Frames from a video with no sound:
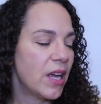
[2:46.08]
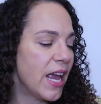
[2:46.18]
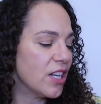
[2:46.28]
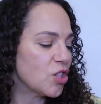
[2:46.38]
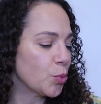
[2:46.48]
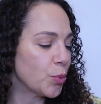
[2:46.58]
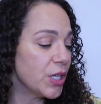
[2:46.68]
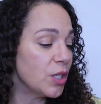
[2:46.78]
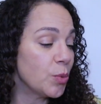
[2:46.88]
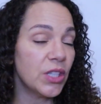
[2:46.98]
And it's
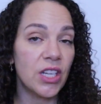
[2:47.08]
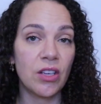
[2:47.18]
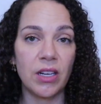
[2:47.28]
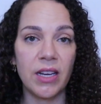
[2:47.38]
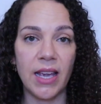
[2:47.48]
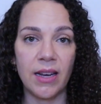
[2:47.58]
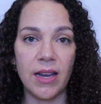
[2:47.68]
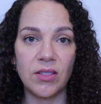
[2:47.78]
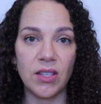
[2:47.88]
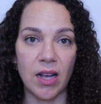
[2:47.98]
really, really good at
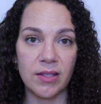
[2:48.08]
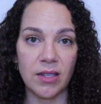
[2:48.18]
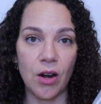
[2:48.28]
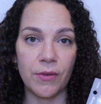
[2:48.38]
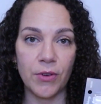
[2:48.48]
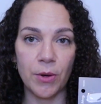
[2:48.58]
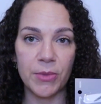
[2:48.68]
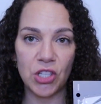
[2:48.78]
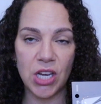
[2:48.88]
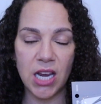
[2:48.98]
getting dust out of your
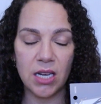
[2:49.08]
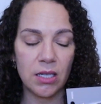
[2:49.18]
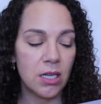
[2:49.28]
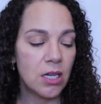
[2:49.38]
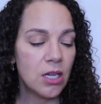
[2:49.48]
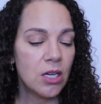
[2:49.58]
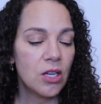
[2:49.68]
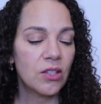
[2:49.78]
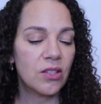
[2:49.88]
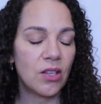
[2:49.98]
machine.
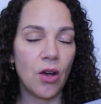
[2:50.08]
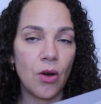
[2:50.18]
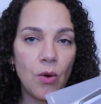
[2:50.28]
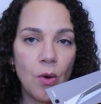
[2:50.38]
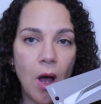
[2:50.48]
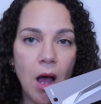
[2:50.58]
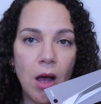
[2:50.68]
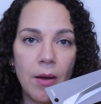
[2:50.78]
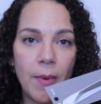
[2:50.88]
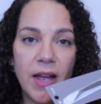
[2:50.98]
So
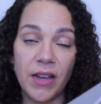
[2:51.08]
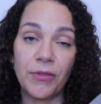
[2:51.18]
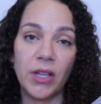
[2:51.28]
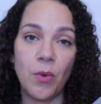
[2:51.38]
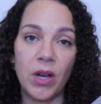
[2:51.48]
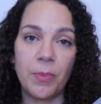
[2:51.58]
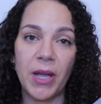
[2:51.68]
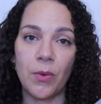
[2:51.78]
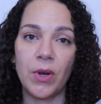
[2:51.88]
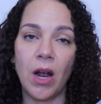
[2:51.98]
I definitely wanted to
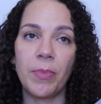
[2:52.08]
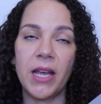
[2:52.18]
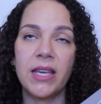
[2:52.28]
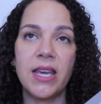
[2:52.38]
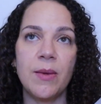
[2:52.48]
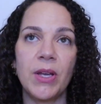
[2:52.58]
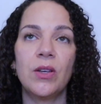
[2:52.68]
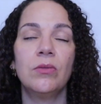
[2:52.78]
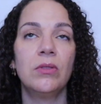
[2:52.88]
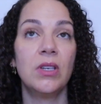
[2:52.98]
pick one up and keep
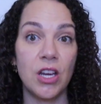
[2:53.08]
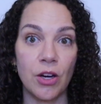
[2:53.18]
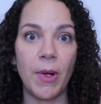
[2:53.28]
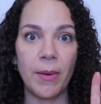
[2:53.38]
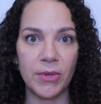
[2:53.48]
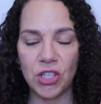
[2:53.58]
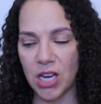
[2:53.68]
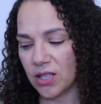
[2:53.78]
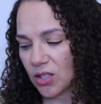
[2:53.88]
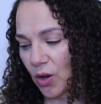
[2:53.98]
it near my
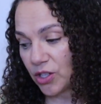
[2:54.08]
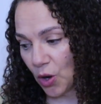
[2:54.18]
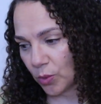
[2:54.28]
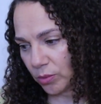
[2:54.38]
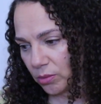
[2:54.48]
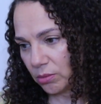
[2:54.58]
machine so I don't